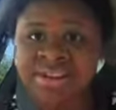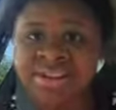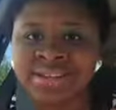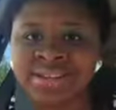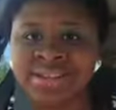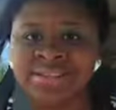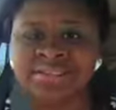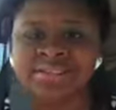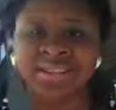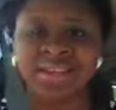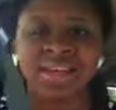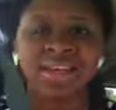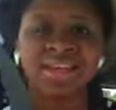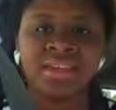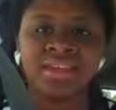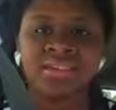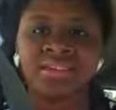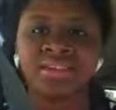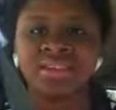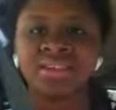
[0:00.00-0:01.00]
It's just
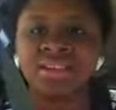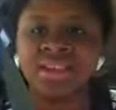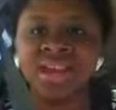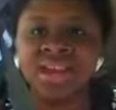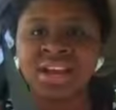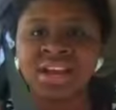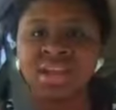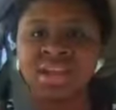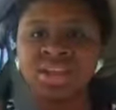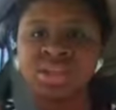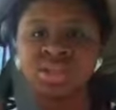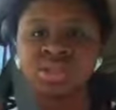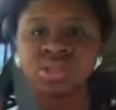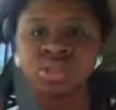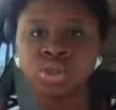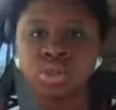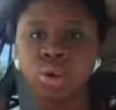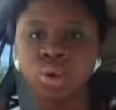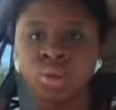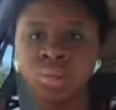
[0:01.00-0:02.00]
like the lighting is
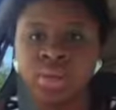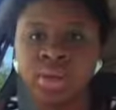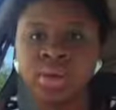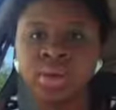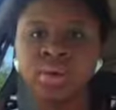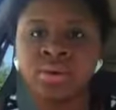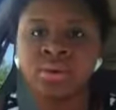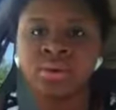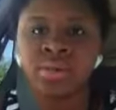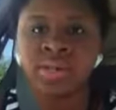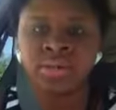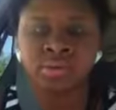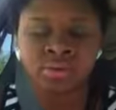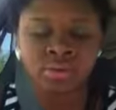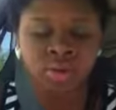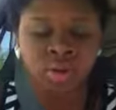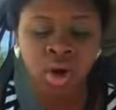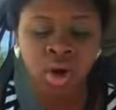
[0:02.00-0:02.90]
so weird in the